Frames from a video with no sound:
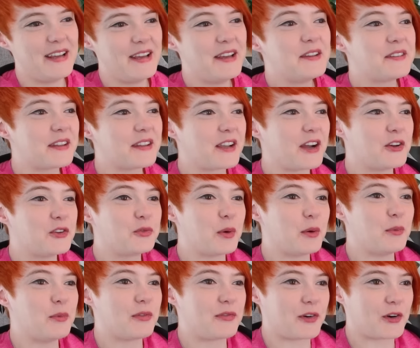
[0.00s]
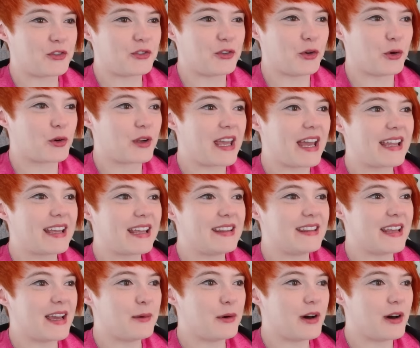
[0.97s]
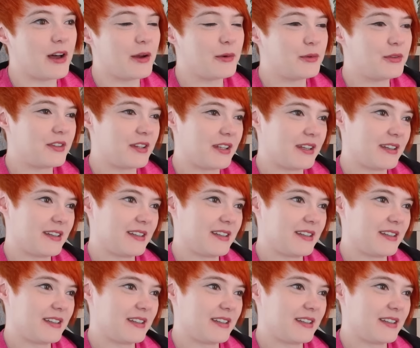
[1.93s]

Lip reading: It's like us when we first saw King in the Owl House.